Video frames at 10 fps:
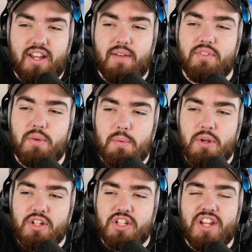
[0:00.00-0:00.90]
to them,
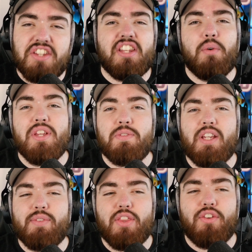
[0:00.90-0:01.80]
suggested that we
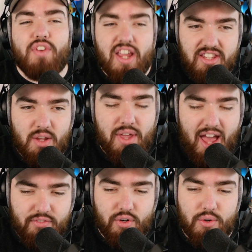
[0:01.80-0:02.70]
speak about the phase that we
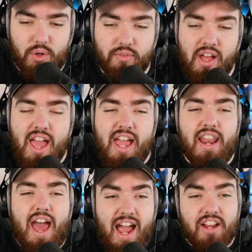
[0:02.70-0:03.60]
have grown up.
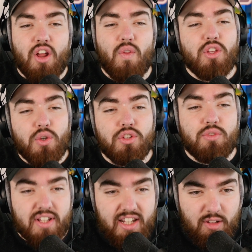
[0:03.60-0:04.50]
And I know that you used to
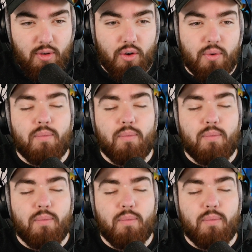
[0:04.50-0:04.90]
be an emo.